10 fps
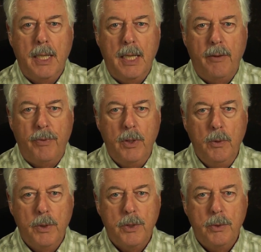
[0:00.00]
If you
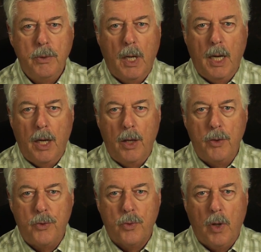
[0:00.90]
were to
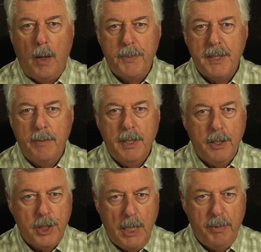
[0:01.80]
drop something the
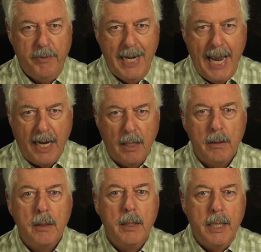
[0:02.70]
shape of an egg
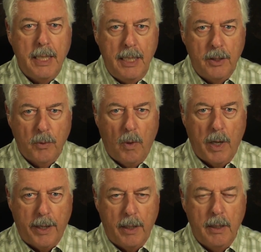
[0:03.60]
into
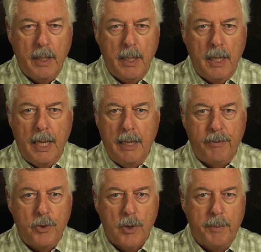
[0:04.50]
water, if
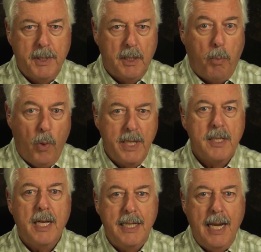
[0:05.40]
you dropped it the point
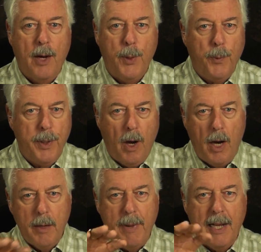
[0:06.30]
side down, it would
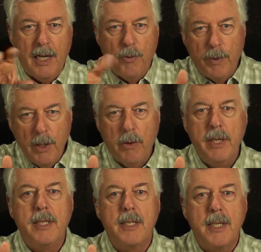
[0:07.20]
automatically
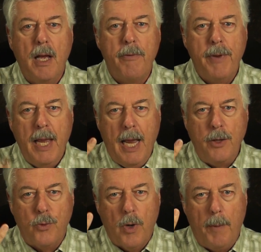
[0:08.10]
reorient itself
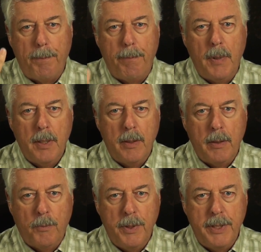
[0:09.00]
and drop
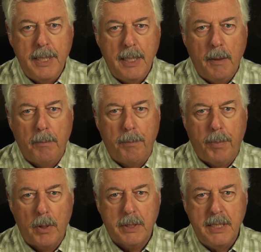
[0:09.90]
with the
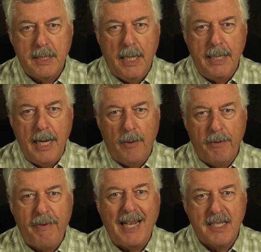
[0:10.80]
bulky side down, the
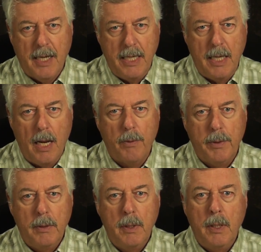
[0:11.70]
fat side down.
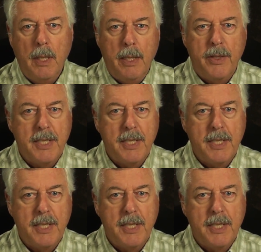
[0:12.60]
The